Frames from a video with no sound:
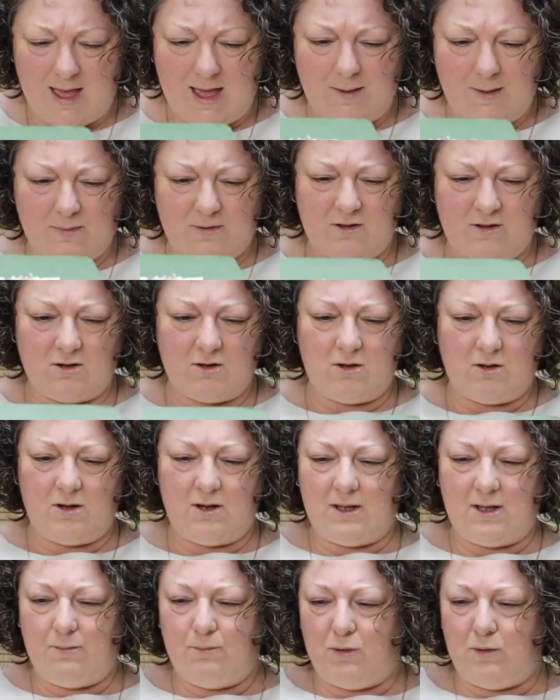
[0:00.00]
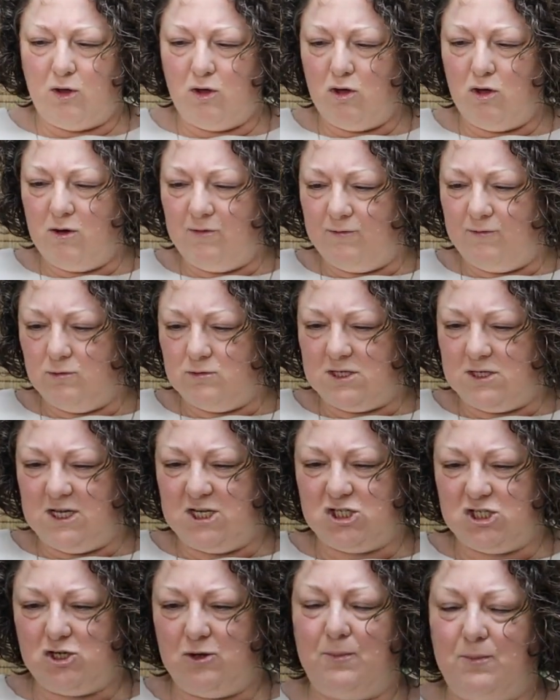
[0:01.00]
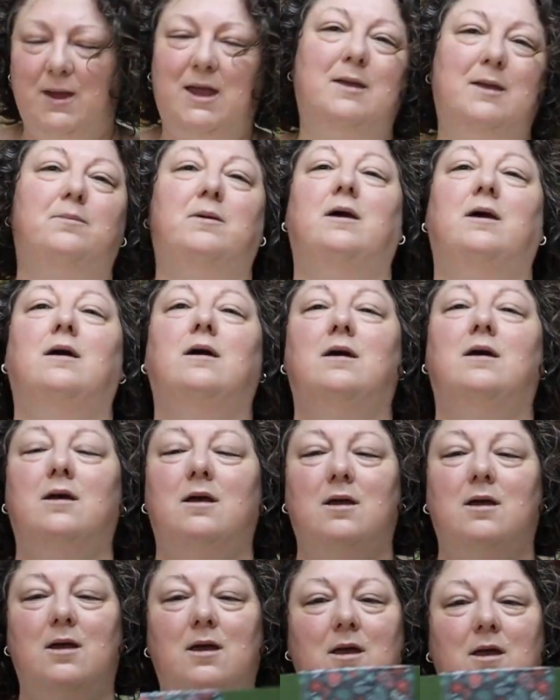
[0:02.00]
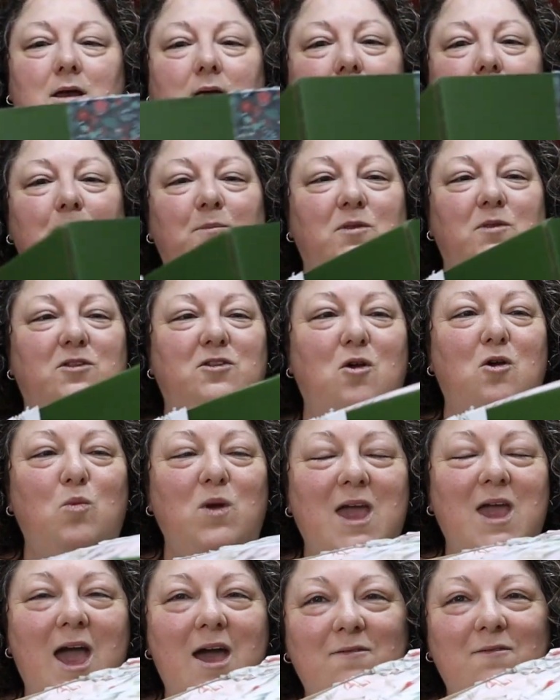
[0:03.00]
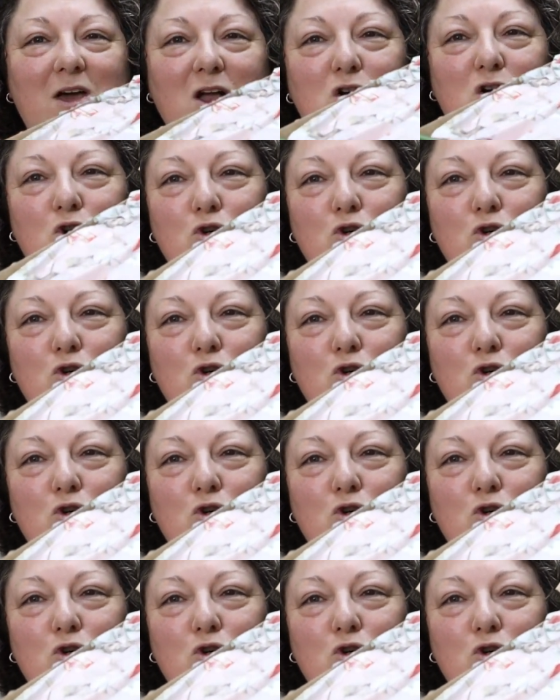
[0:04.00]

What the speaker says: Absolutely beautiful tissue paper. So we have a